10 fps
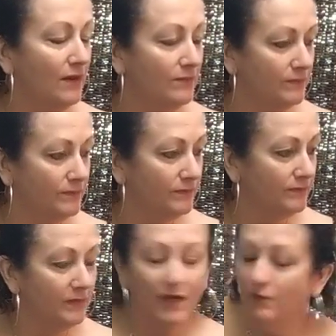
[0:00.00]
and that yeah.
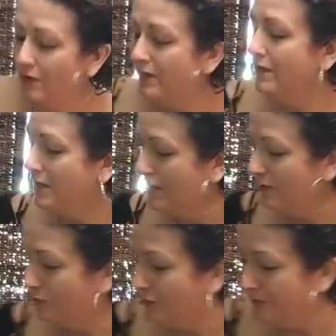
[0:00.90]
settled it, I think. Yeah, right.
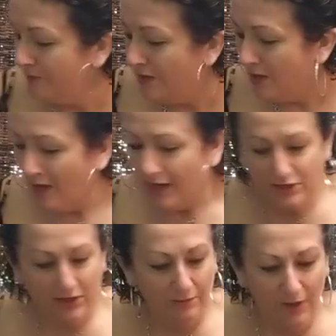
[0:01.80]
Okay, good.
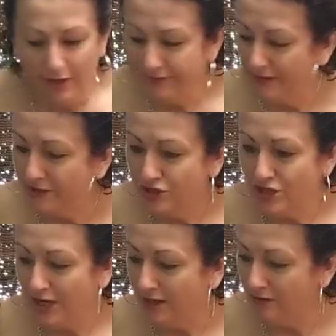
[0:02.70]
Actually, I might
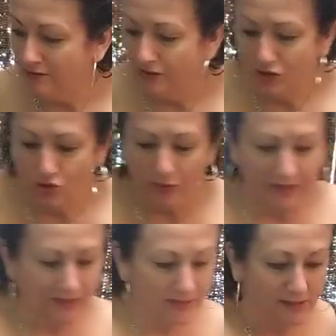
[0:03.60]
then check the
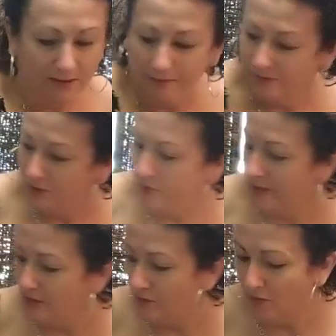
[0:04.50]
joints
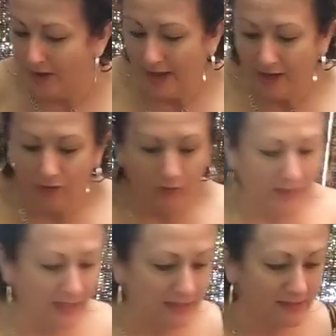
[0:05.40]
between your
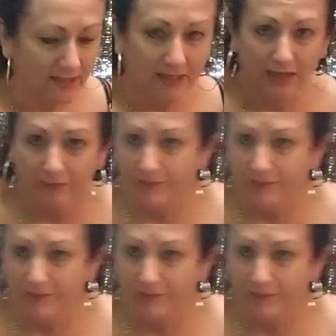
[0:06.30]
ankle, knees, and